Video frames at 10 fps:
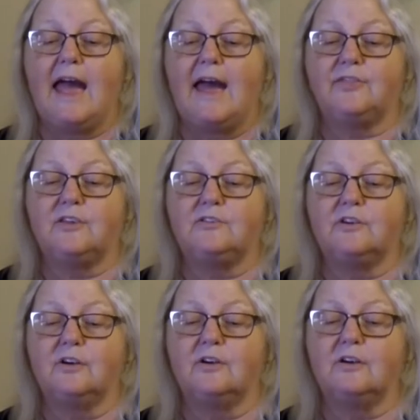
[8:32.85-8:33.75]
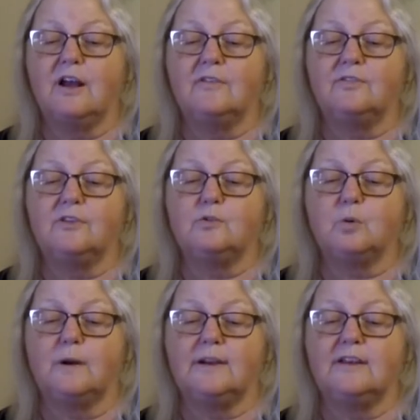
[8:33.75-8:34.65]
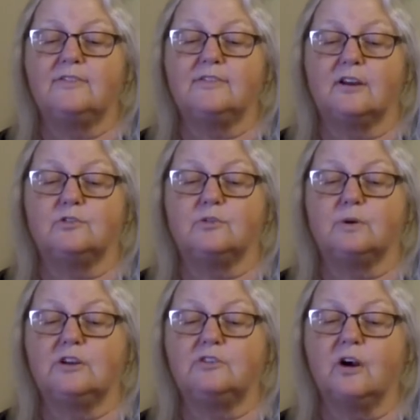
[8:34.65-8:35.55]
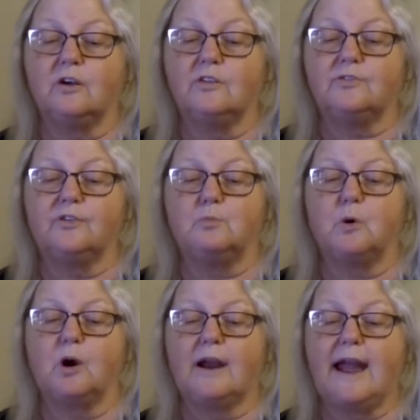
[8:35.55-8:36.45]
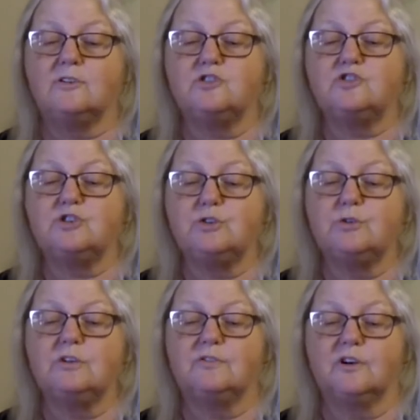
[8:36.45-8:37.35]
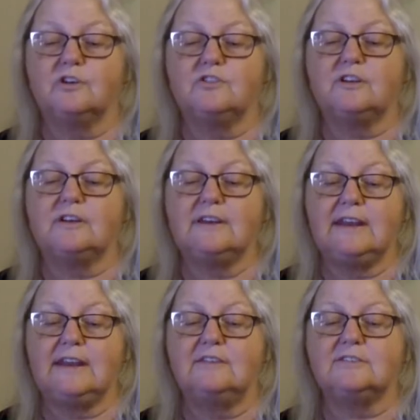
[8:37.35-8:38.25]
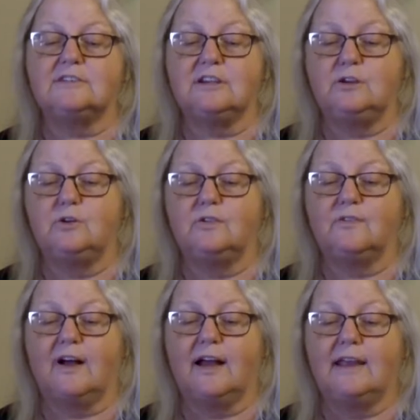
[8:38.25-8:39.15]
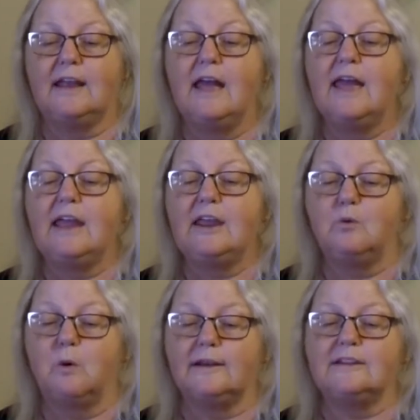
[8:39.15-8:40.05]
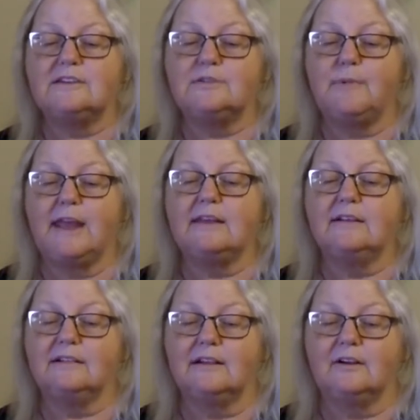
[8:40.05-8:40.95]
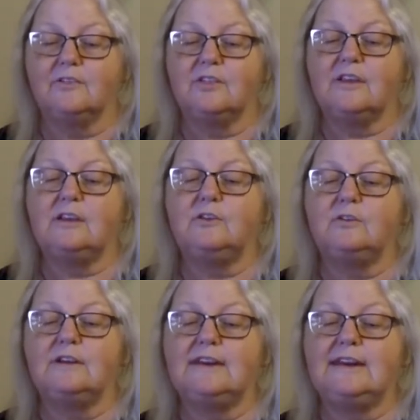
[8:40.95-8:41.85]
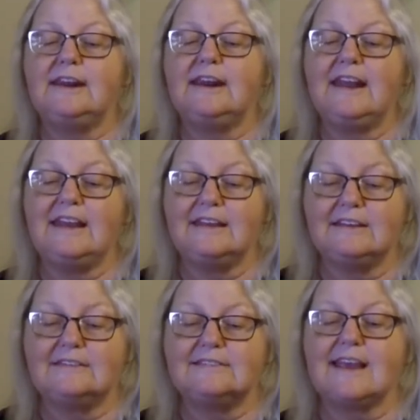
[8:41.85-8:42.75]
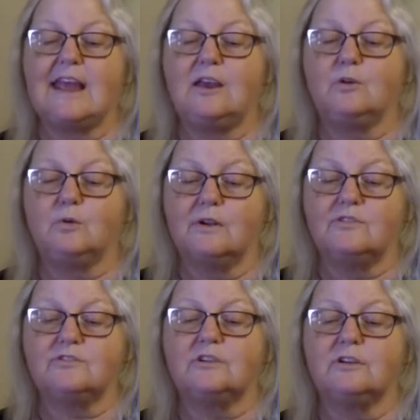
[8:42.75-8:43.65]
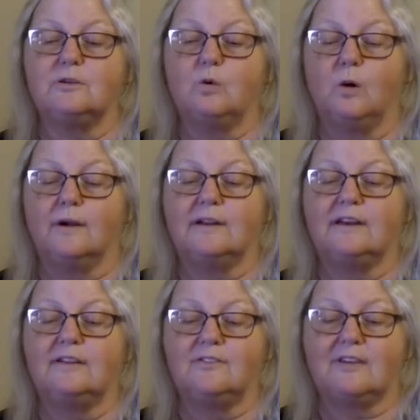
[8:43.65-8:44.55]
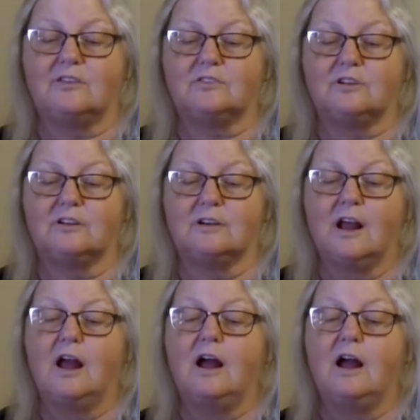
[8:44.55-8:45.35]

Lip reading: At the turn of the 20th century, Charles Fillmore had two divergent needs to unify. He wanted to make it clear that unity is a Christian organization,